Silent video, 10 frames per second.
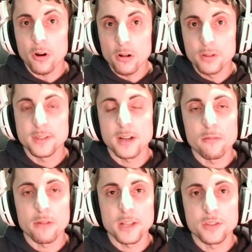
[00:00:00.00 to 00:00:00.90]
alts that are
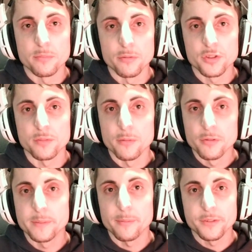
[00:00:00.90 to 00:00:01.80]
ready to boost
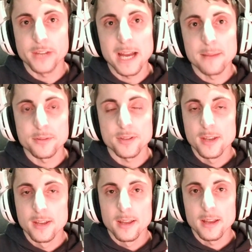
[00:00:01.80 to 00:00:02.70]
multiple times
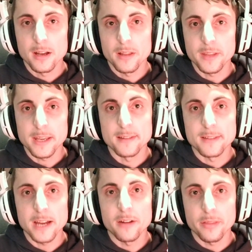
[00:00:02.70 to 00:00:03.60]
the
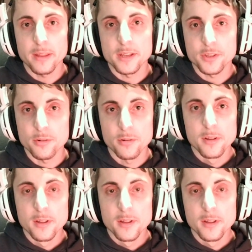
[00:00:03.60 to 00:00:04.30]
entire thing. So